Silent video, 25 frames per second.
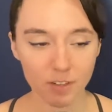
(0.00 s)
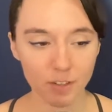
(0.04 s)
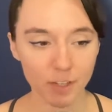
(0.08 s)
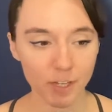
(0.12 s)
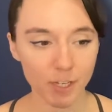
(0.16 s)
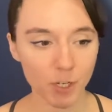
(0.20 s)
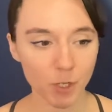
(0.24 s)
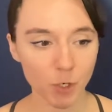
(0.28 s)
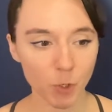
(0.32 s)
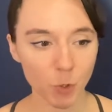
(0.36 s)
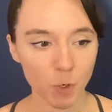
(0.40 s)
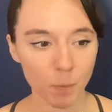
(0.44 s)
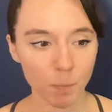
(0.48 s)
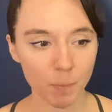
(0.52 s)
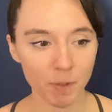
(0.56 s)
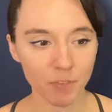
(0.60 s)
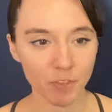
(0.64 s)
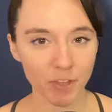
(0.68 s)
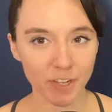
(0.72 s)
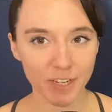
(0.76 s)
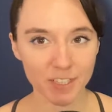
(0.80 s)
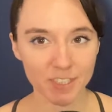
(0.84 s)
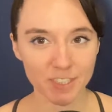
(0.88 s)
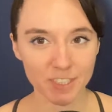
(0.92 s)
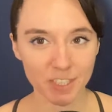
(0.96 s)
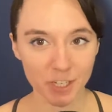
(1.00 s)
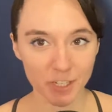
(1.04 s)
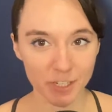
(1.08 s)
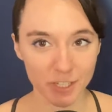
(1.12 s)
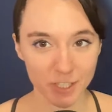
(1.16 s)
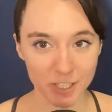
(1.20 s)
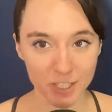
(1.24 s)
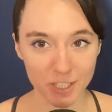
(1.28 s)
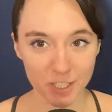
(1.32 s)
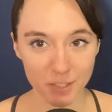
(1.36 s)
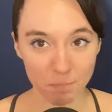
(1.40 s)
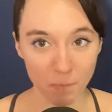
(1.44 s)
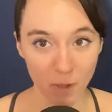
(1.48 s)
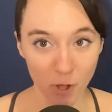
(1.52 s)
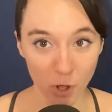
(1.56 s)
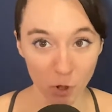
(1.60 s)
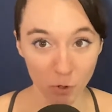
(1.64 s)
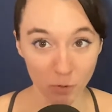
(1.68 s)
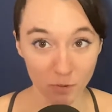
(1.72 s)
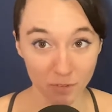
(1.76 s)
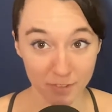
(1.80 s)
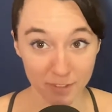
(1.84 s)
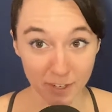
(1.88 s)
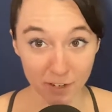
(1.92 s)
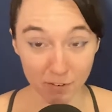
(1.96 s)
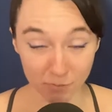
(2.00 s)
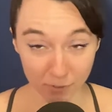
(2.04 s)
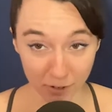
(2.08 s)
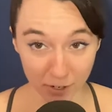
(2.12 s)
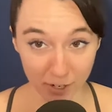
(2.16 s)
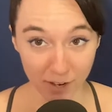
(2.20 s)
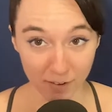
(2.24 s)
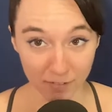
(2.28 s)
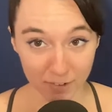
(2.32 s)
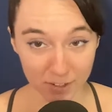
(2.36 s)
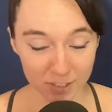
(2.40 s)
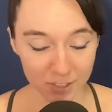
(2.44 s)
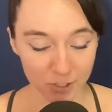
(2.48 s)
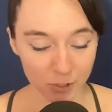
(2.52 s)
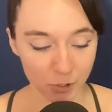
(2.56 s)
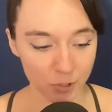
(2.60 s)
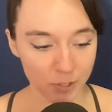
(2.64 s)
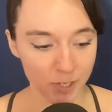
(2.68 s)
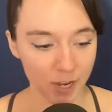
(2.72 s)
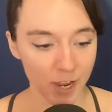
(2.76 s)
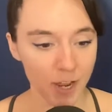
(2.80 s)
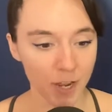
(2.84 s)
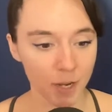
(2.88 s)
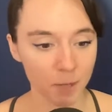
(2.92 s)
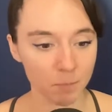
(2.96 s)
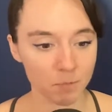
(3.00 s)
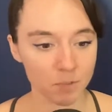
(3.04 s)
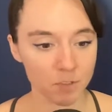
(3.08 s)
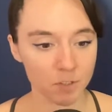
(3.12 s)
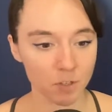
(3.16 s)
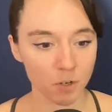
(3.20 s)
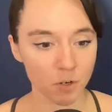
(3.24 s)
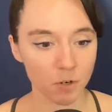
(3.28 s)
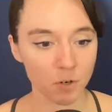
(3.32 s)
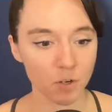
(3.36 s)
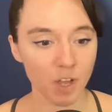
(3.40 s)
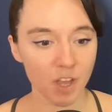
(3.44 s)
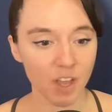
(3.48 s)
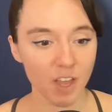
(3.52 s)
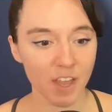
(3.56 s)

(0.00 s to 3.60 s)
Like, you know what I mean? Like, it's going to smell different every single time. So